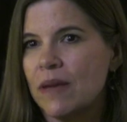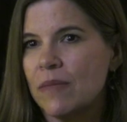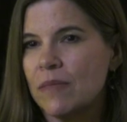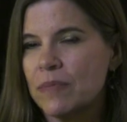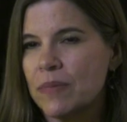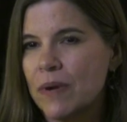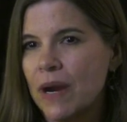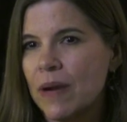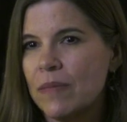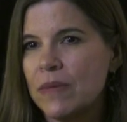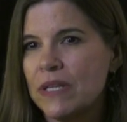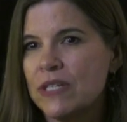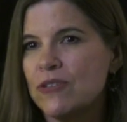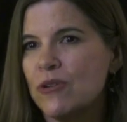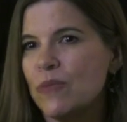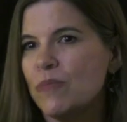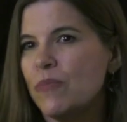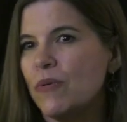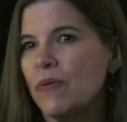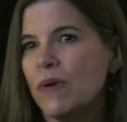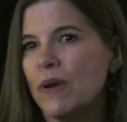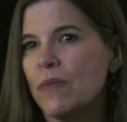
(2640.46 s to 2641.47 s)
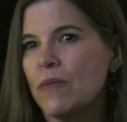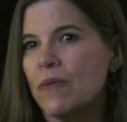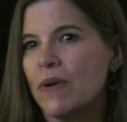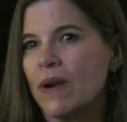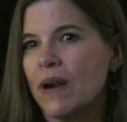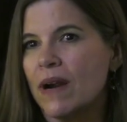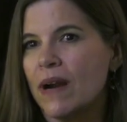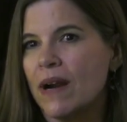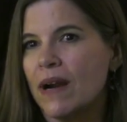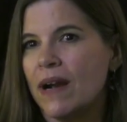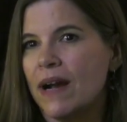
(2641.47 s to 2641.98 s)
brought me to a point
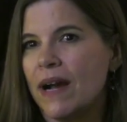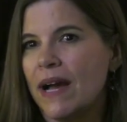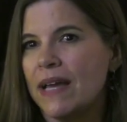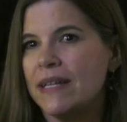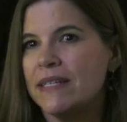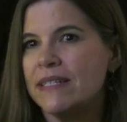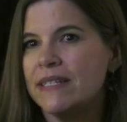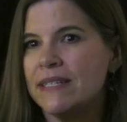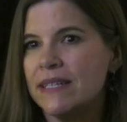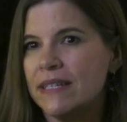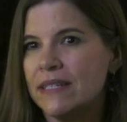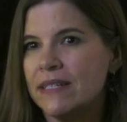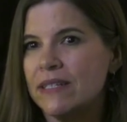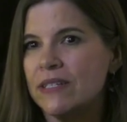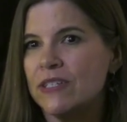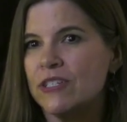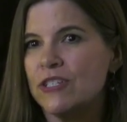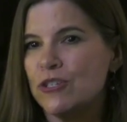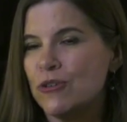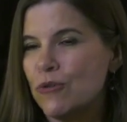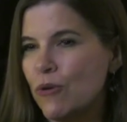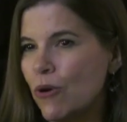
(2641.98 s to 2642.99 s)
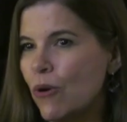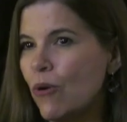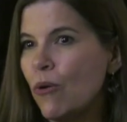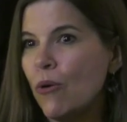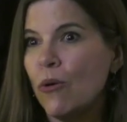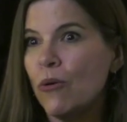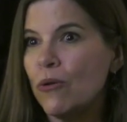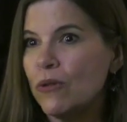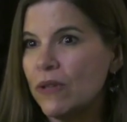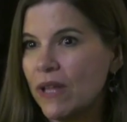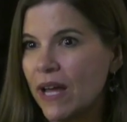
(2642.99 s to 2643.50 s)
where I didn't do a
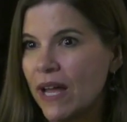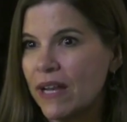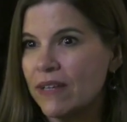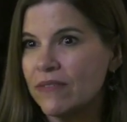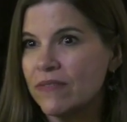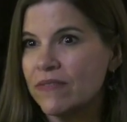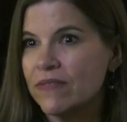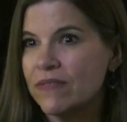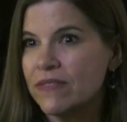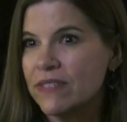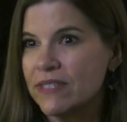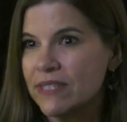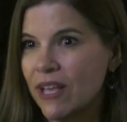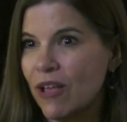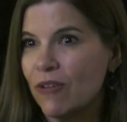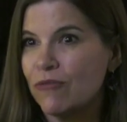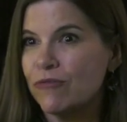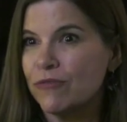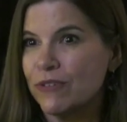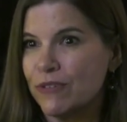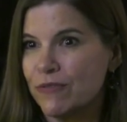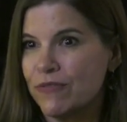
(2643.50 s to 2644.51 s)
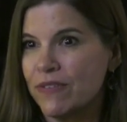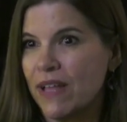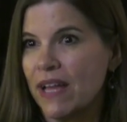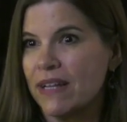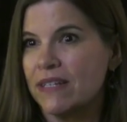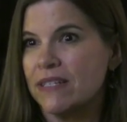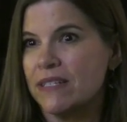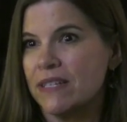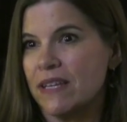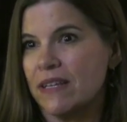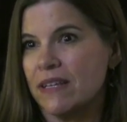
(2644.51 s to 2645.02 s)
whole lot of
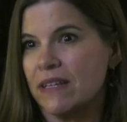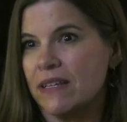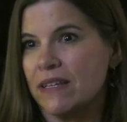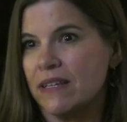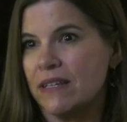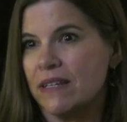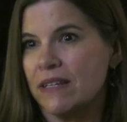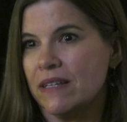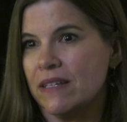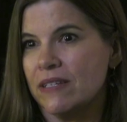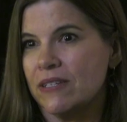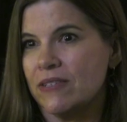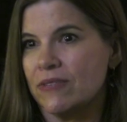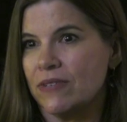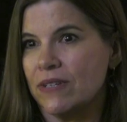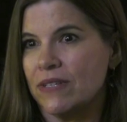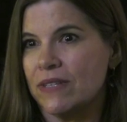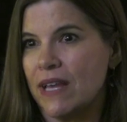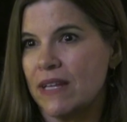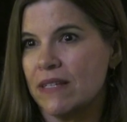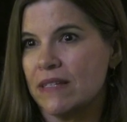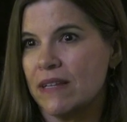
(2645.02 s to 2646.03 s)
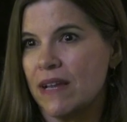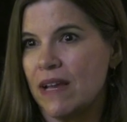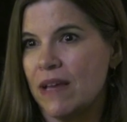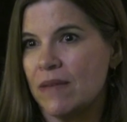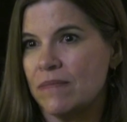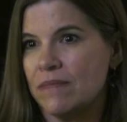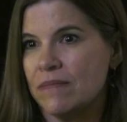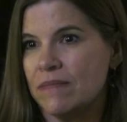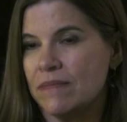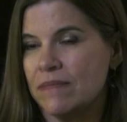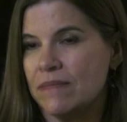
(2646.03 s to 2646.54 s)
self-reflecting during that
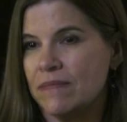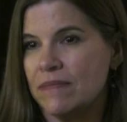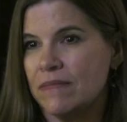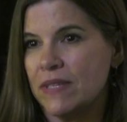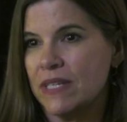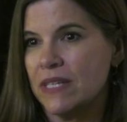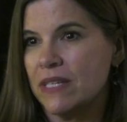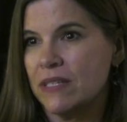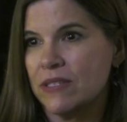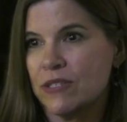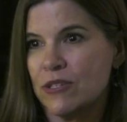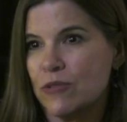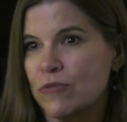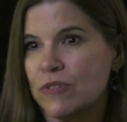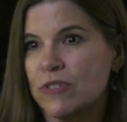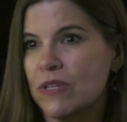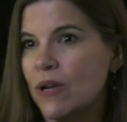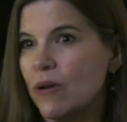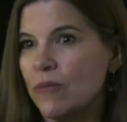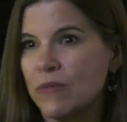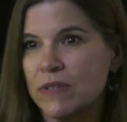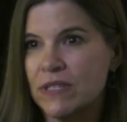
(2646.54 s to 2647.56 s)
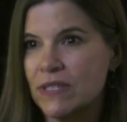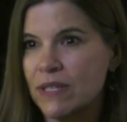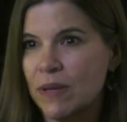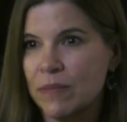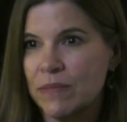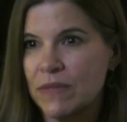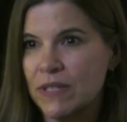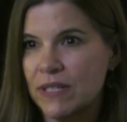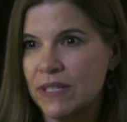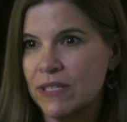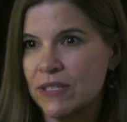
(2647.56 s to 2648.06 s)
time, because there was always
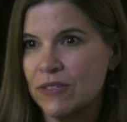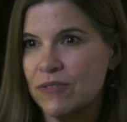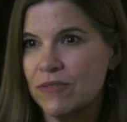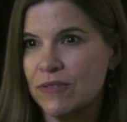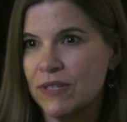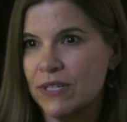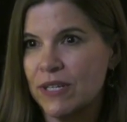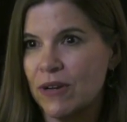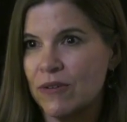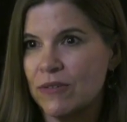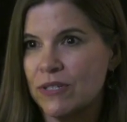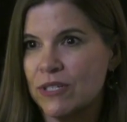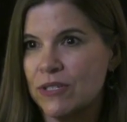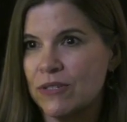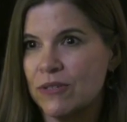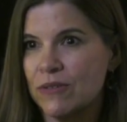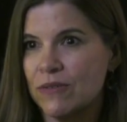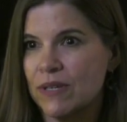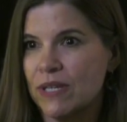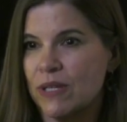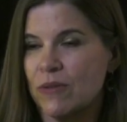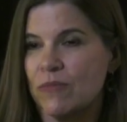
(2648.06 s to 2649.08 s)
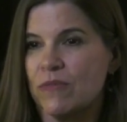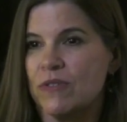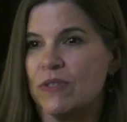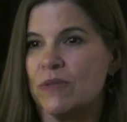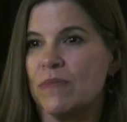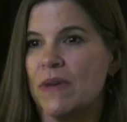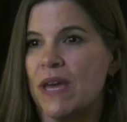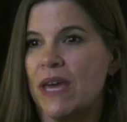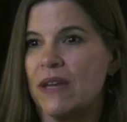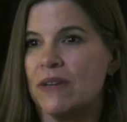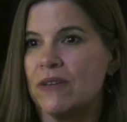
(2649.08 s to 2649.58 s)
something new to go to. And it was
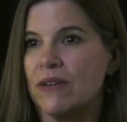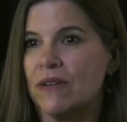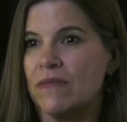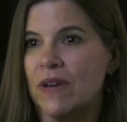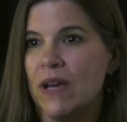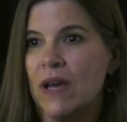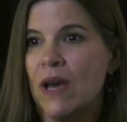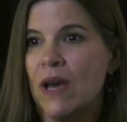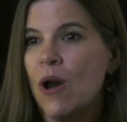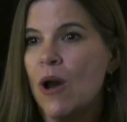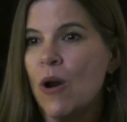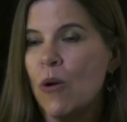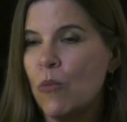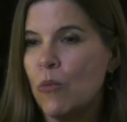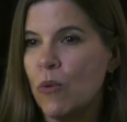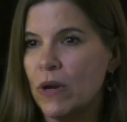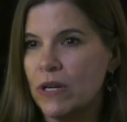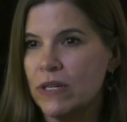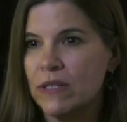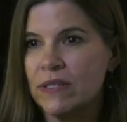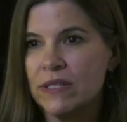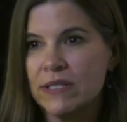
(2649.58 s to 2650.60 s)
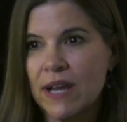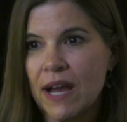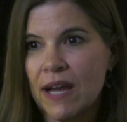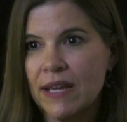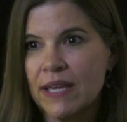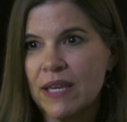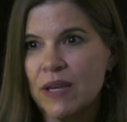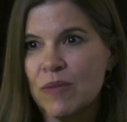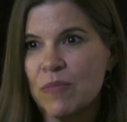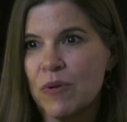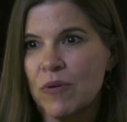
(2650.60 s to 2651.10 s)
a matter of, what are the
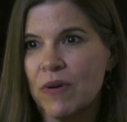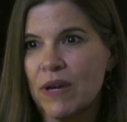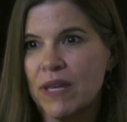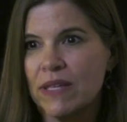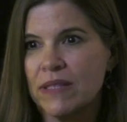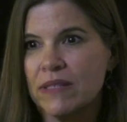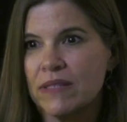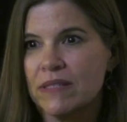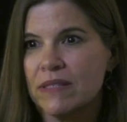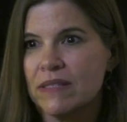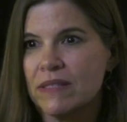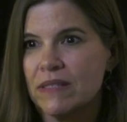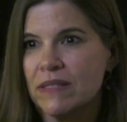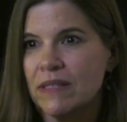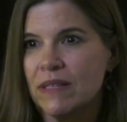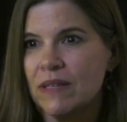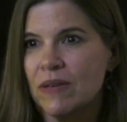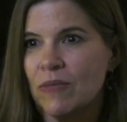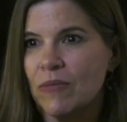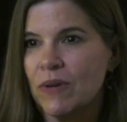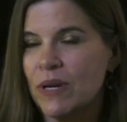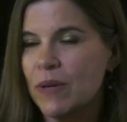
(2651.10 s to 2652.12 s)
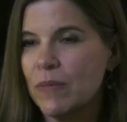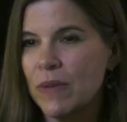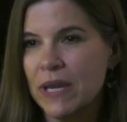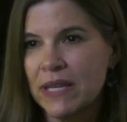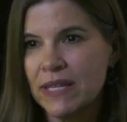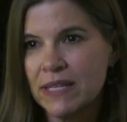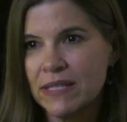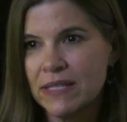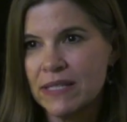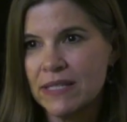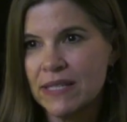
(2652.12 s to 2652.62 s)
talking points? What am I
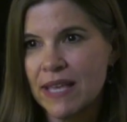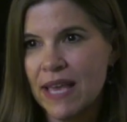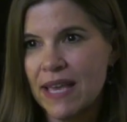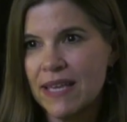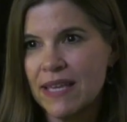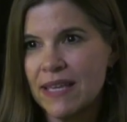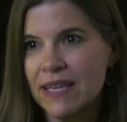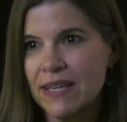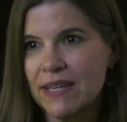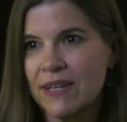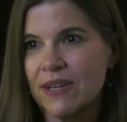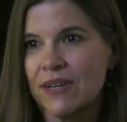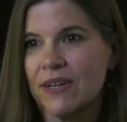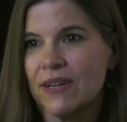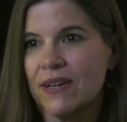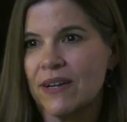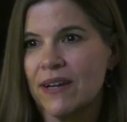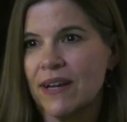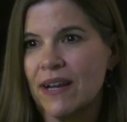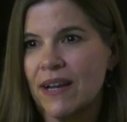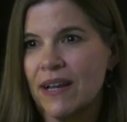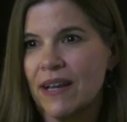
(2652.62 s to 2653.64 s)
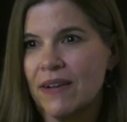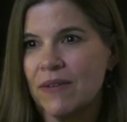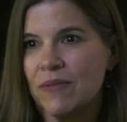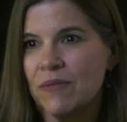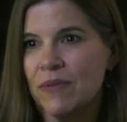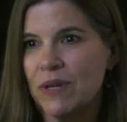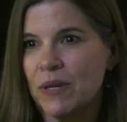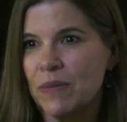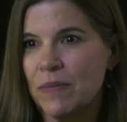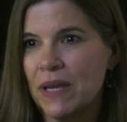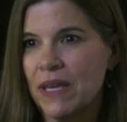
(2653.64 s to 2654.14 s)
going to say here?
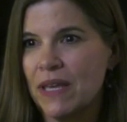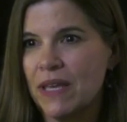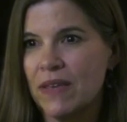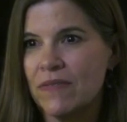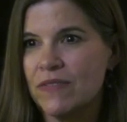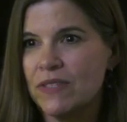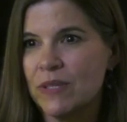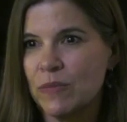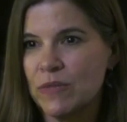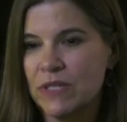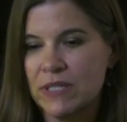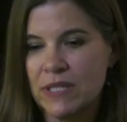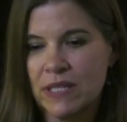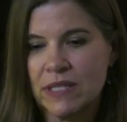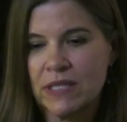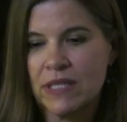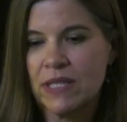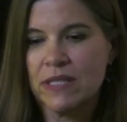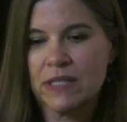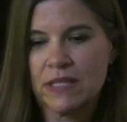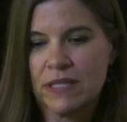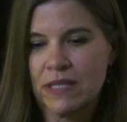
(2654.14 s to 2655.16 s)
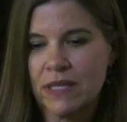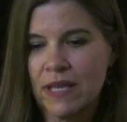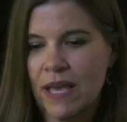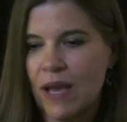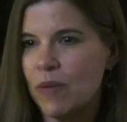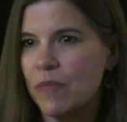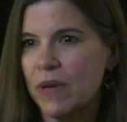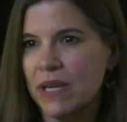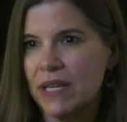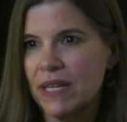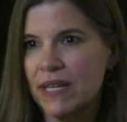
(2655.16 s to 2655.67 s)
If someone says this,
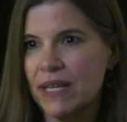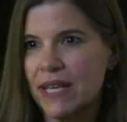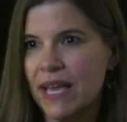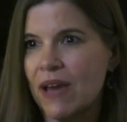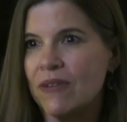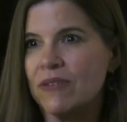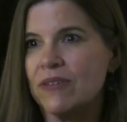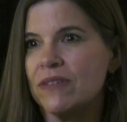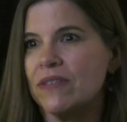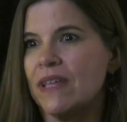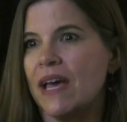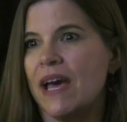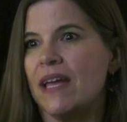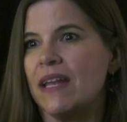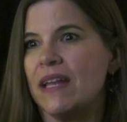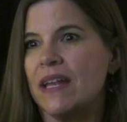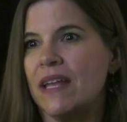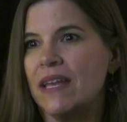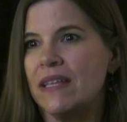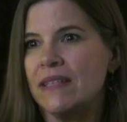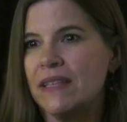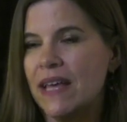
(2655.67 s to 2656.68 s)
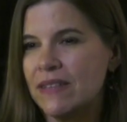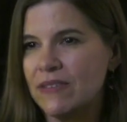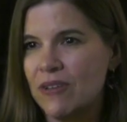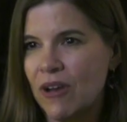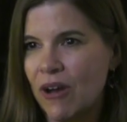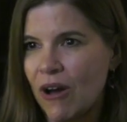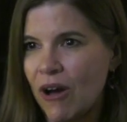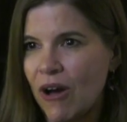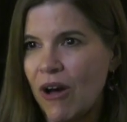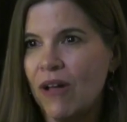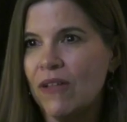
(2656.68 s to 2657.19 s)
how am I going to counter that? And that's
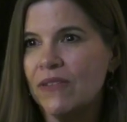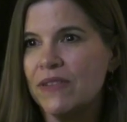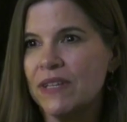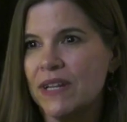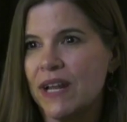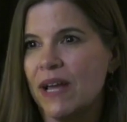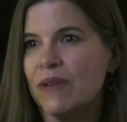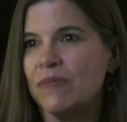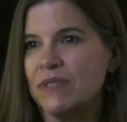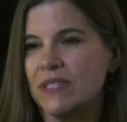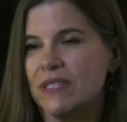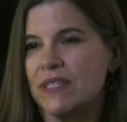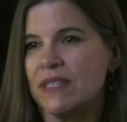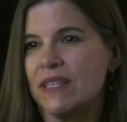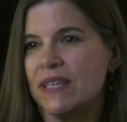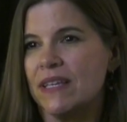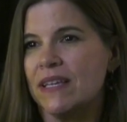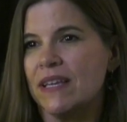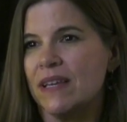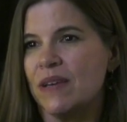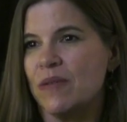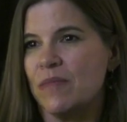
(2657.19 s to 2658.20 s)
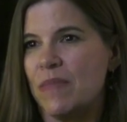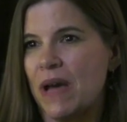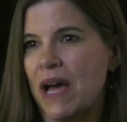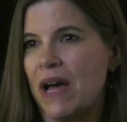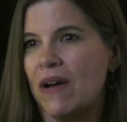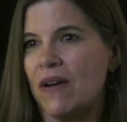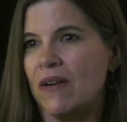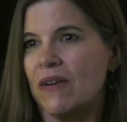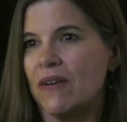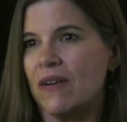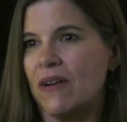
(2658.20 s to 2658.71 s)
all that I was thinking
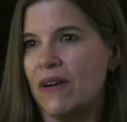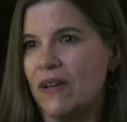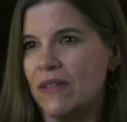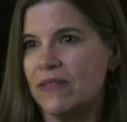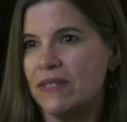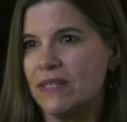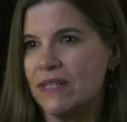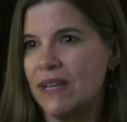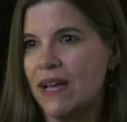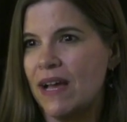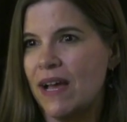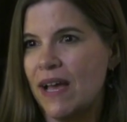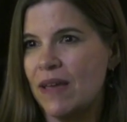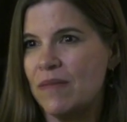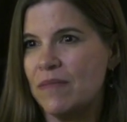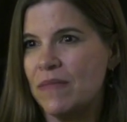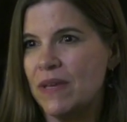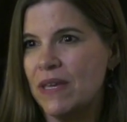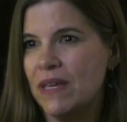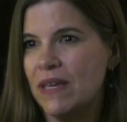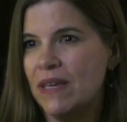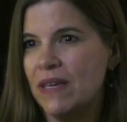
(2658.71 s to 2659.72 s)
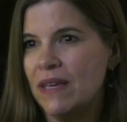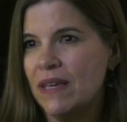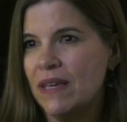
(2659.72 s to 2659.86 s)
about all the time. Mm-hmm.